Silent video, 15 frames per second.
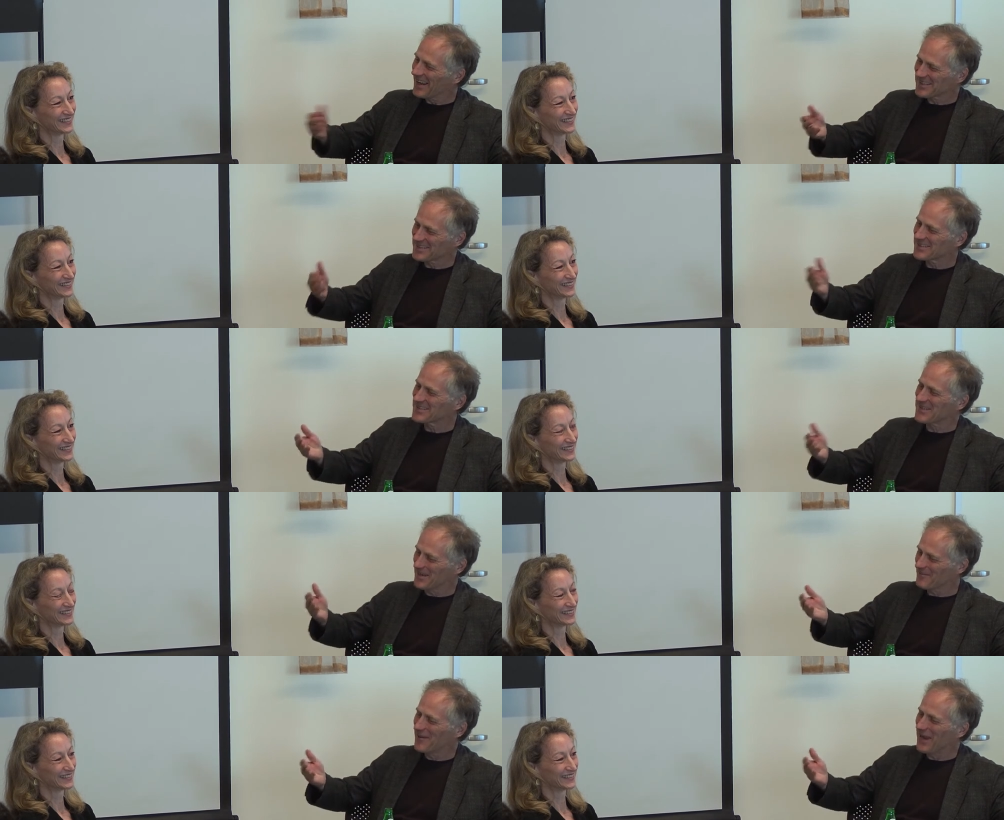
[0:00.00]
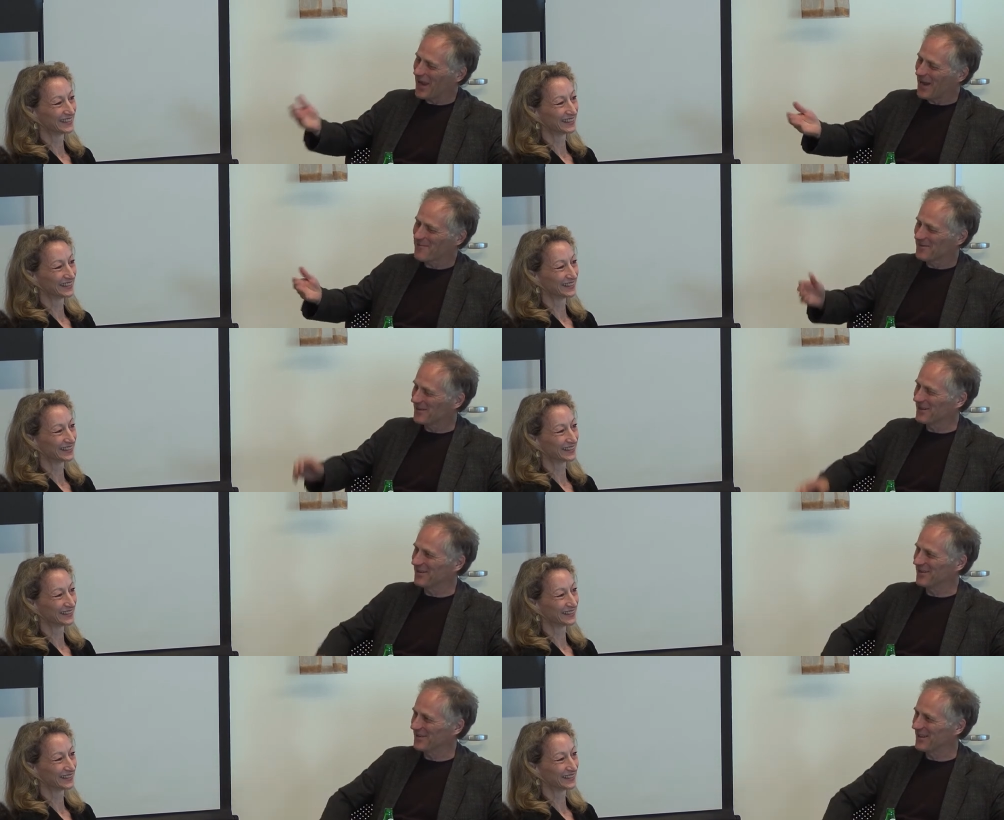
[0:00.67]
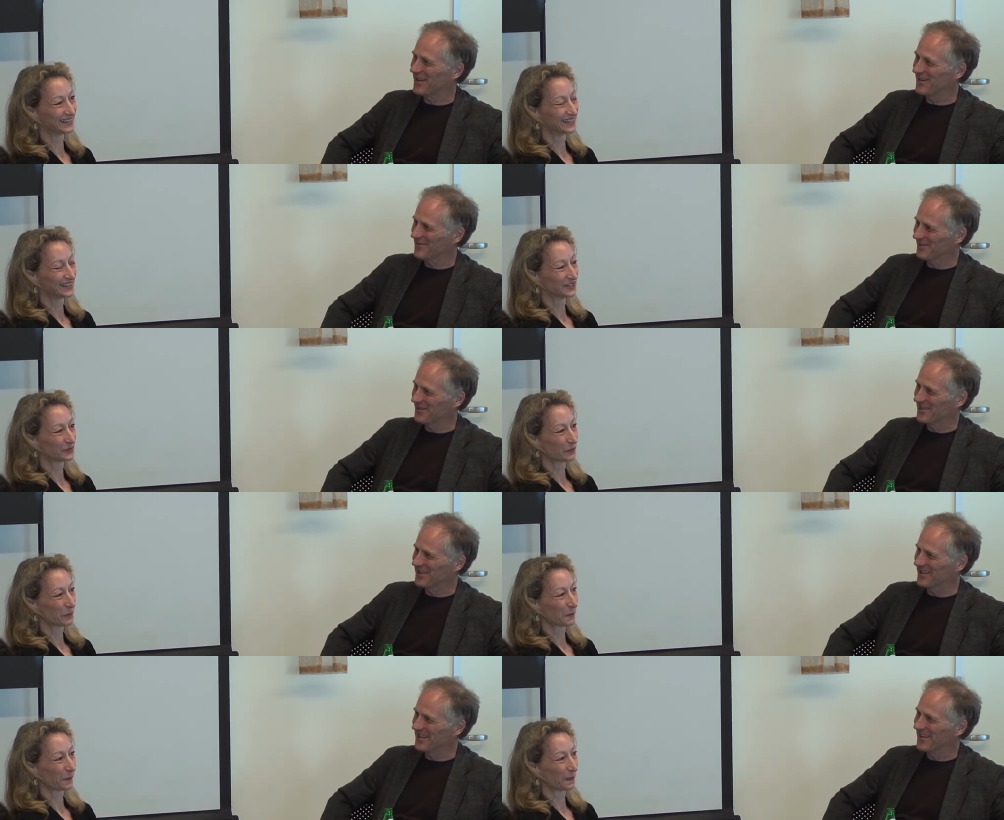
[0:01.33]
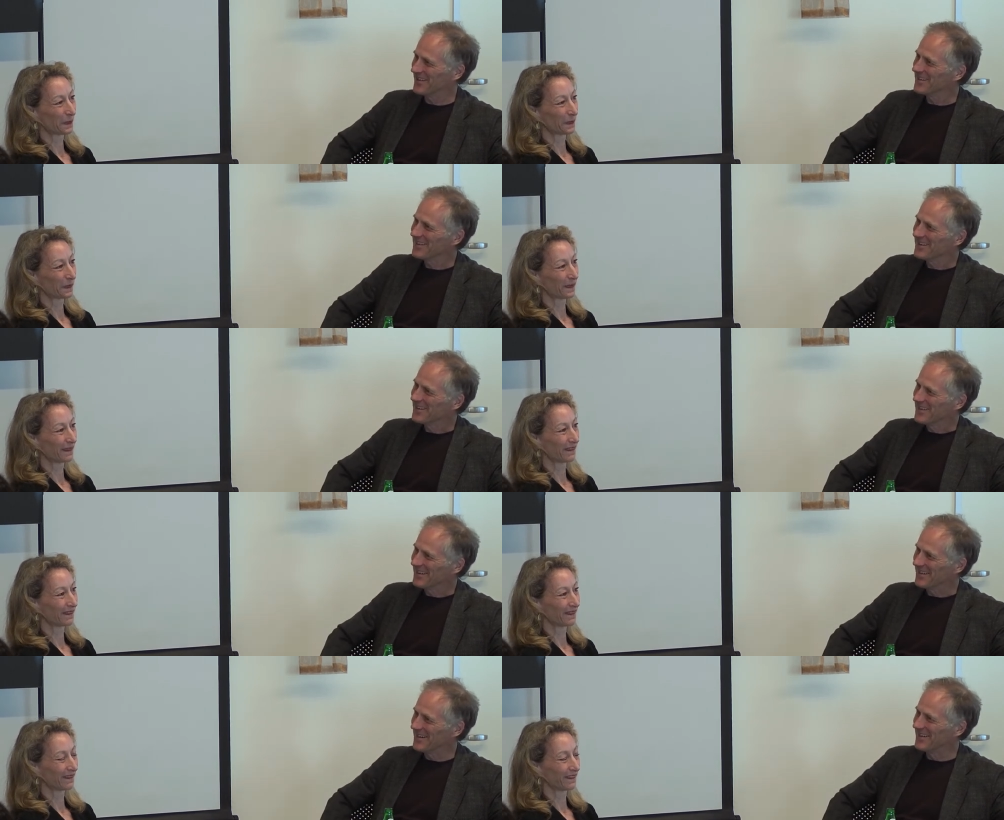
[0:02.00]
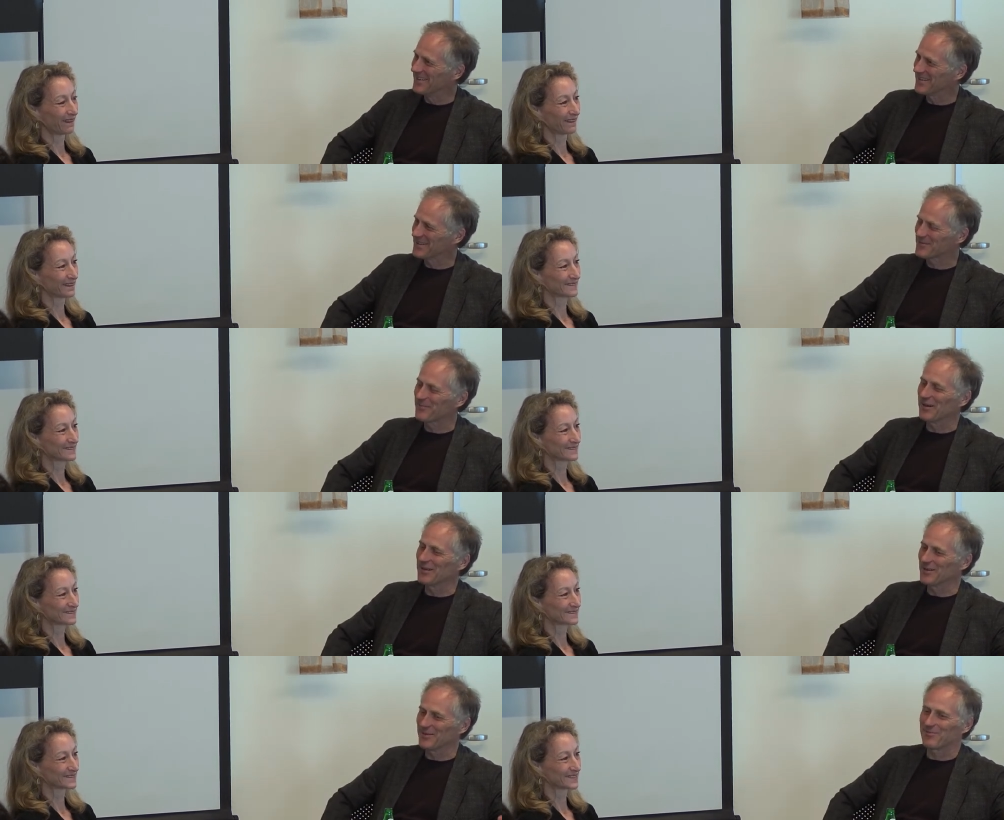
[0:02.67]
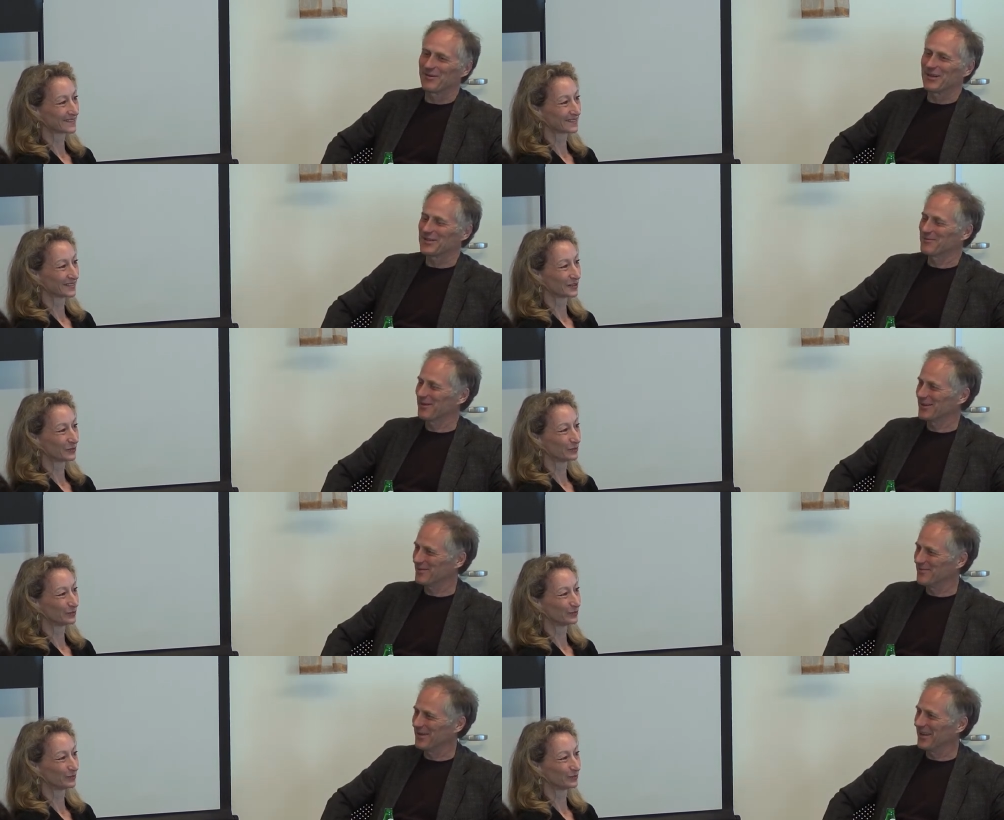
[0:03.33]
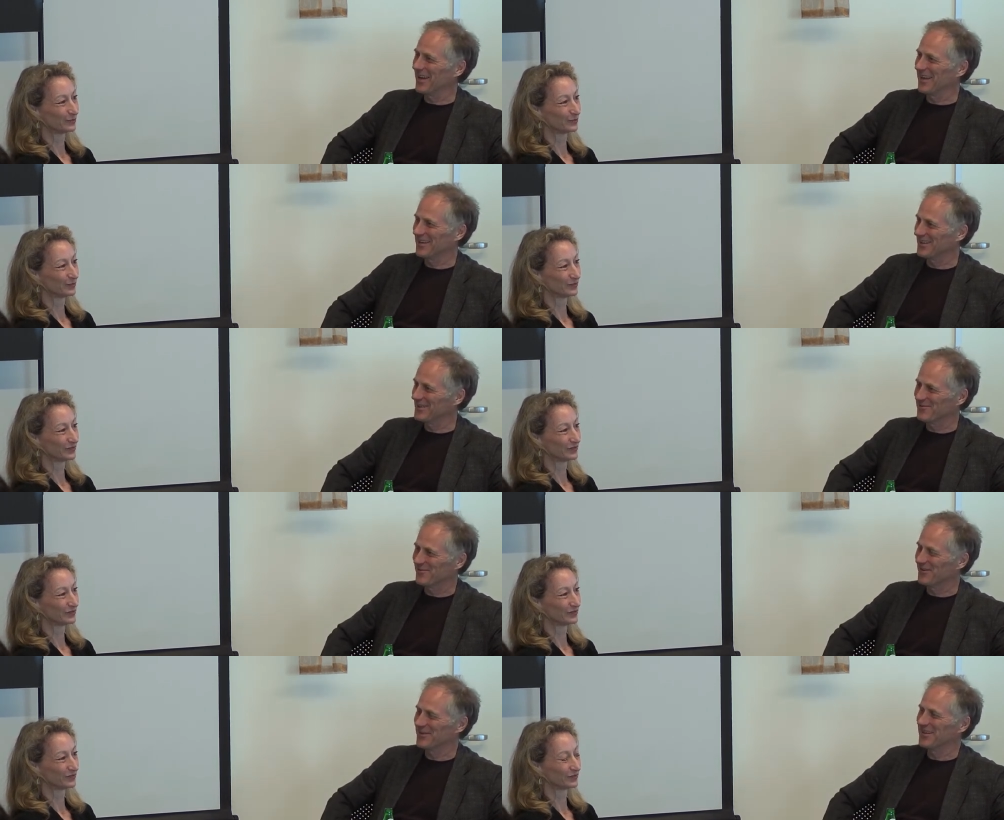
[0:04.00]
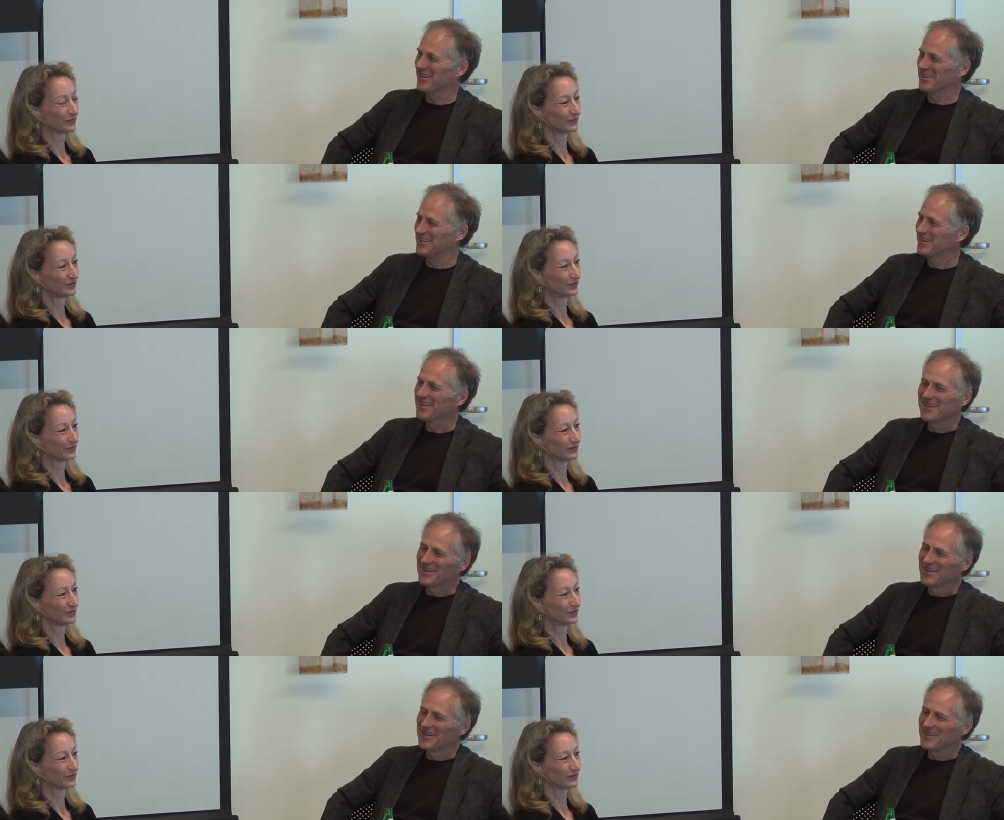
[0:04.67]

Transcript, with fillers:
Speaker 1: hasn't seemed to happen here in California yet, uh, despite the prospect of being hanged in a fortnight